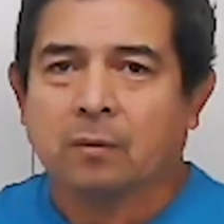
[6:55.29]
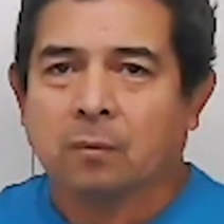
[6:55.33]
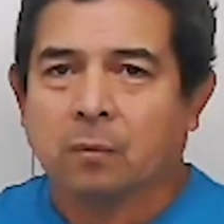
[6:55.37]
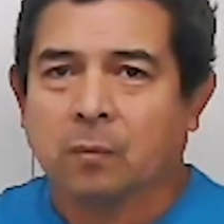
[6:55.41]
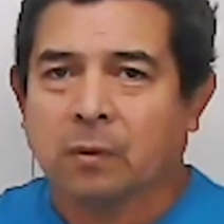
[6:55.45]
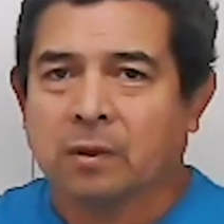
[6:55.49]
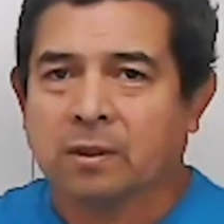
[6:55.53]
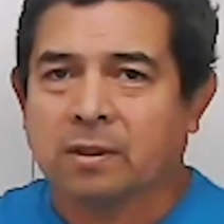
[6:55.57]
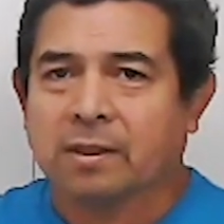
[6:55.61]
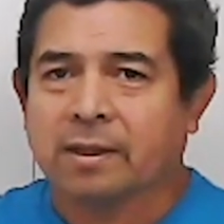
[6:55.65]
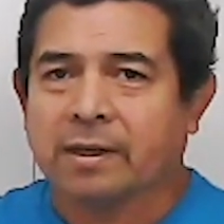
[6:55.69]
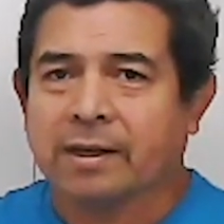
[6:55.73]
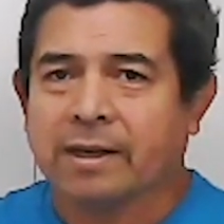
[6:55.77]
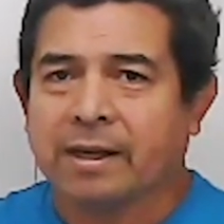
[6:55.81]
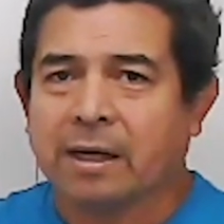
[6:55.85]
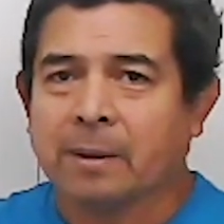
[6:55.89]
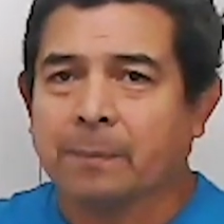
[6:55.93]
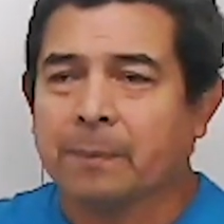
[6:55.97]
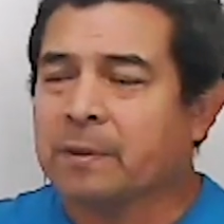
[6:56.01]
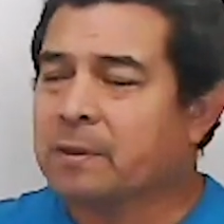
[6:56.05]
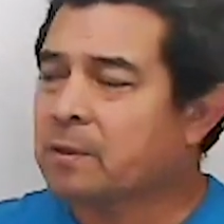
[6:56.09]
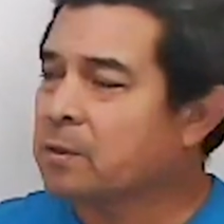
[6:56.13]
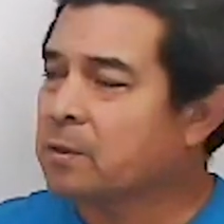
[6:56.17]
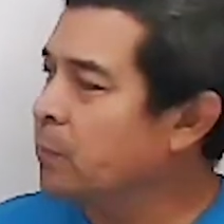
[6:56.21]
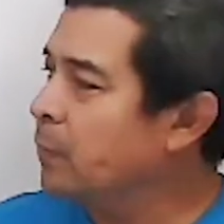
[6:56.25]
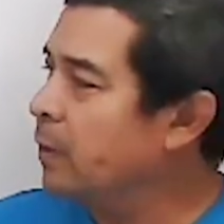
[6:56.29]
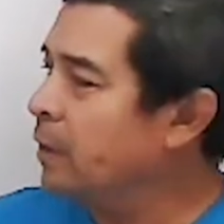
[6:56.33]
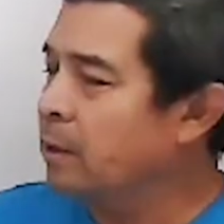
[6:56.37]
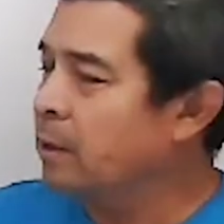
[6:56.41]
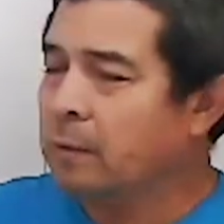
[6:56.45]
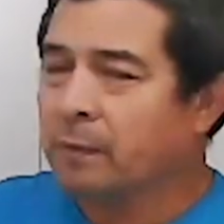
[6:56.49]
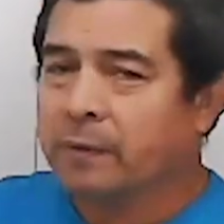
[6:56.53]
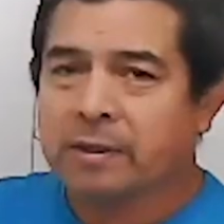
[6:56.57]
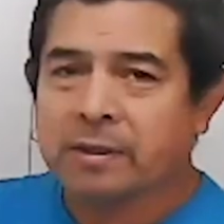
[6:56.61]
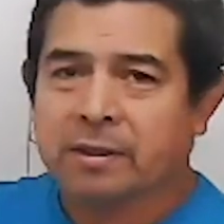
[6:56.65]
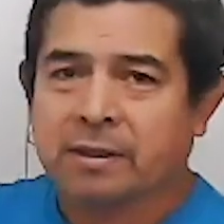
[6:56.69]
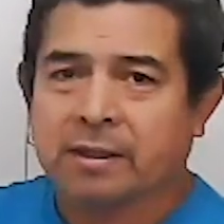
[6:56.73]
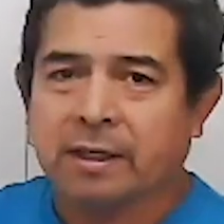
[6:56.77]
Once that happens, we
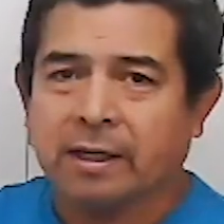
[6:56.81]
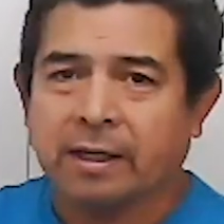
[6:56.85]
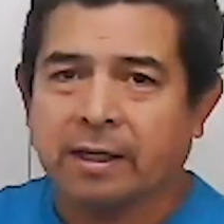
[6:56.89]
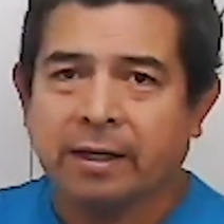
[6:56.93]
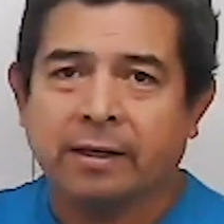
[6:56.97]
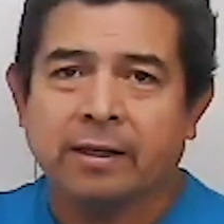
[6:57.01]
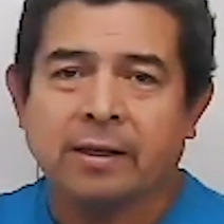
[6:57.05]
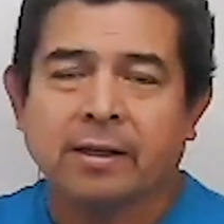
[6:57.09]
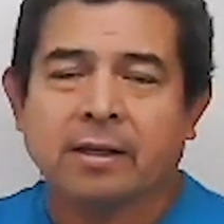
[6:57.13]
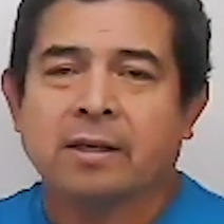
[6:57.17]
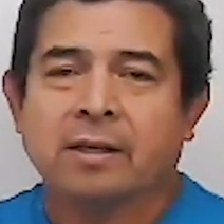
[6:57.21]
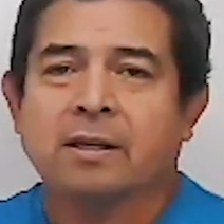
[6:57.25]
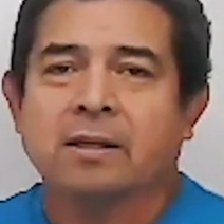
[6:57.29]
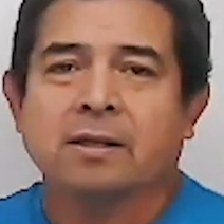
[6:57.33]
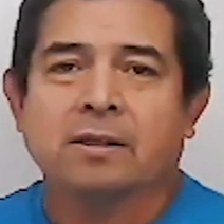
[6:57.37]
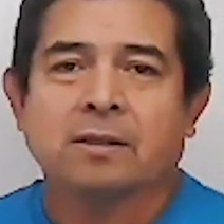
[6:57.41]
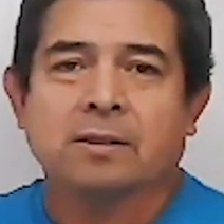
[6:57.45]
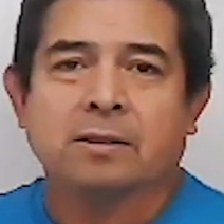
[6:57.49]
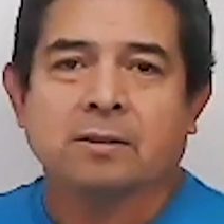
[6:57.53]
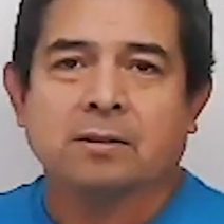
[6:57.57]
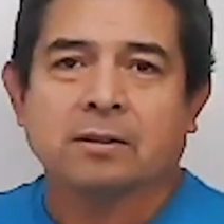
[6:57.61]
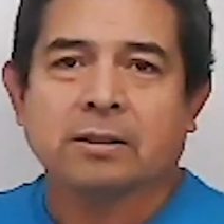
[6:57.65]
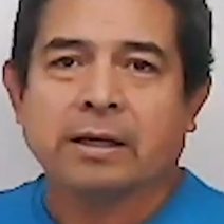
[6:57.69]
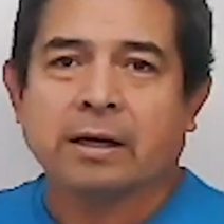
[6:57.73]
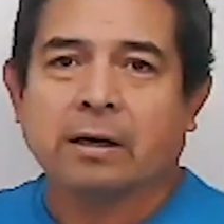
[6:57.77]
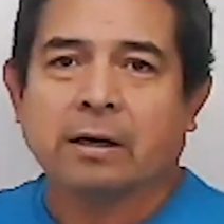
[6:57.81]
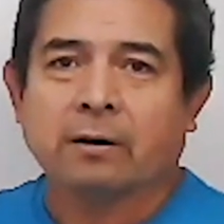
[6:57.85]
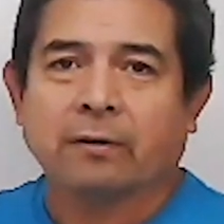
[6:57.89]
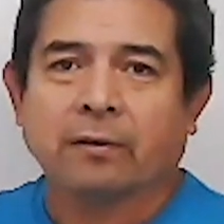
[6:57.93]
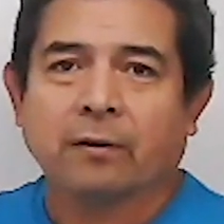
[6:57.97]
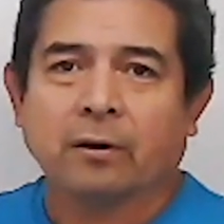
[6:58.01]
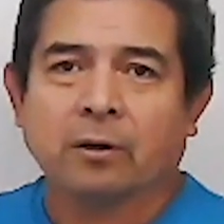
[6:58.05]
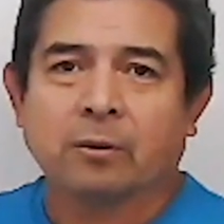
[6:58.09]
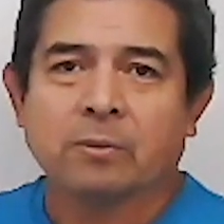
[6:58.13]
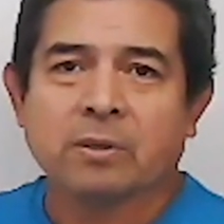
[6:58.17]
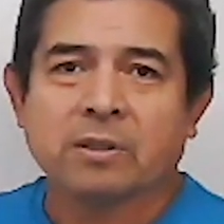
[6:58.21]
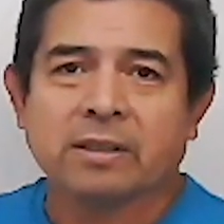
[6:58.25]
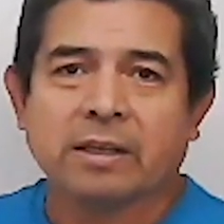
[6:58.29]
go inside, set our
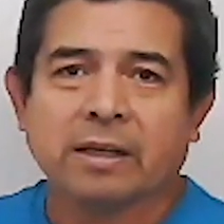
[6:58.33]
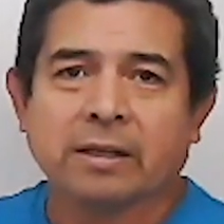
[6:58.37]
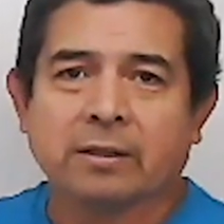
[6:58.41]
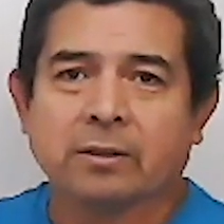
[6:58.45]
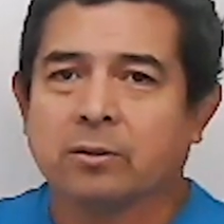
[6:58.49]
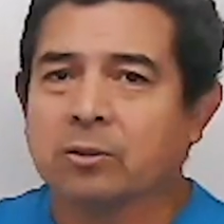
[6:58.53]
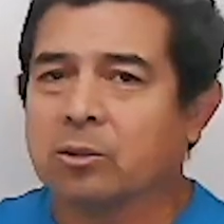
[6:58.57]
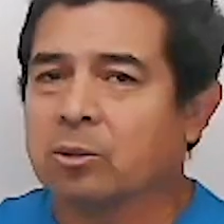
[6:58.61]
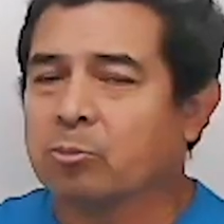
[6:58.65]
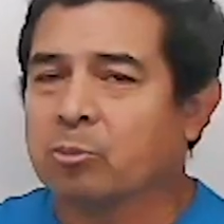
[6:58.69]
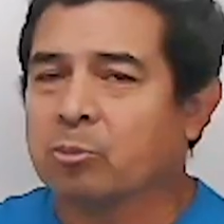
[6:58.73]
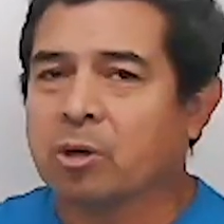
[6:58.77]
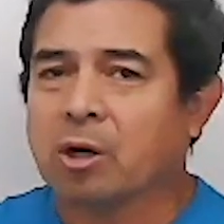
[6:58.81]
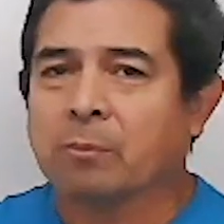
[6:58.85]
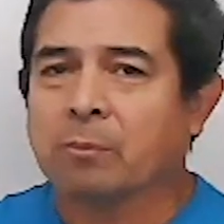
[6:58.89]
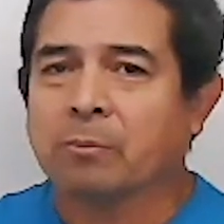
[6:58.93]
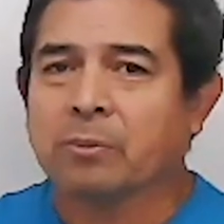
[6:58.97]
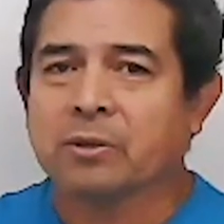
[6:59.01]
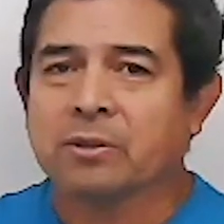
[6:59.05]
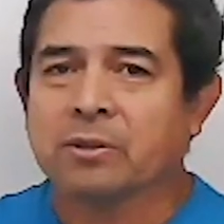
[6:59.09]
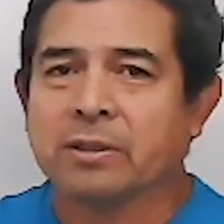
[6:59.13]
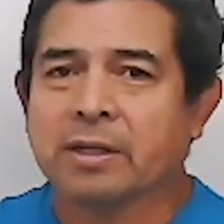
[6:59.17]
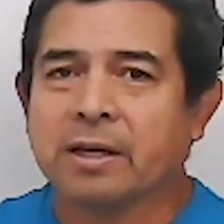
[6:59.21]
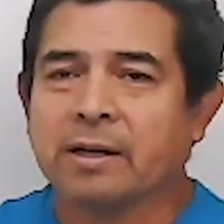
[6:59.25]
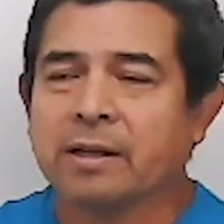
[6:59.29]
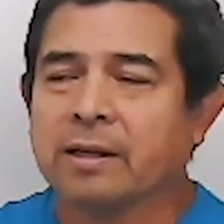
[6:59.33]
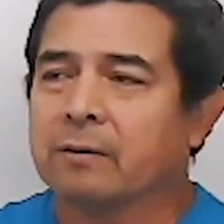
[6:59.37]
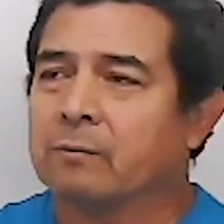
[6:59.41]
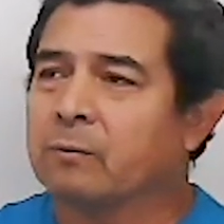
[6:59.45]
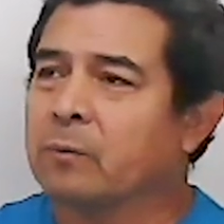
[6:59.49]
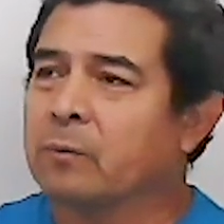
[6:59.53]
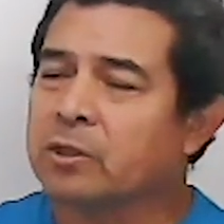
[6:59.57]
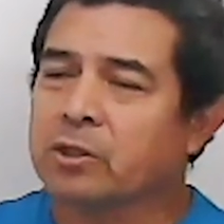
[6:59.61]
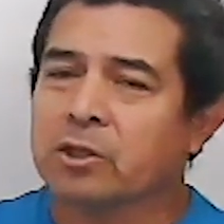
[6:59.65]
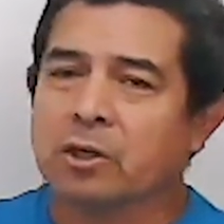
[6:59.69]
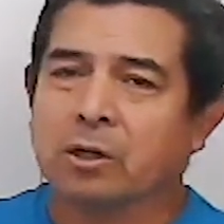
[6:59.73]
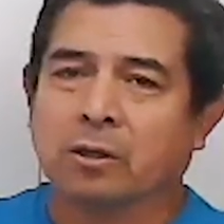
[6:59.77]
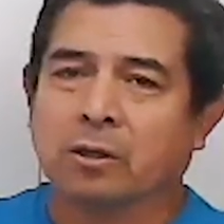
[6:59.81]
thermostat to the proper setting, which